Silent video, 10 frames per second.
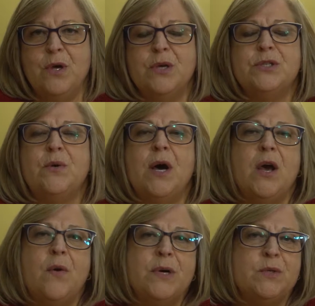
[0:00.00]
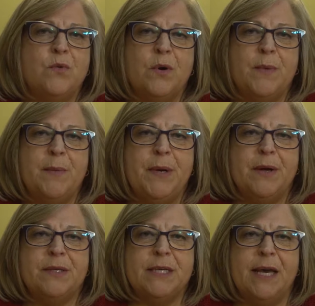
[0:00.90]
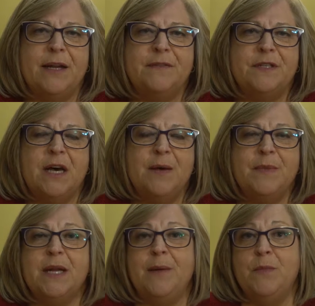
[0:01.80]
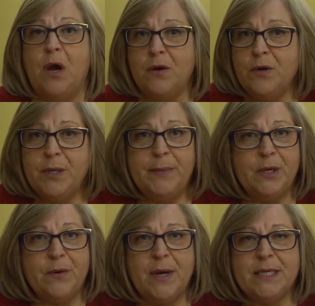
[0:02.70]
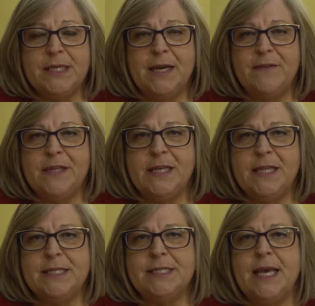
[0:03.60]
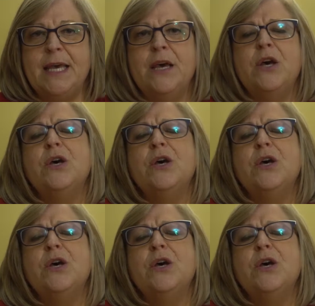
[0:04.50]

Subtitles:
So I always warn my parents ahead of time that I'm not going to be correcting everything they say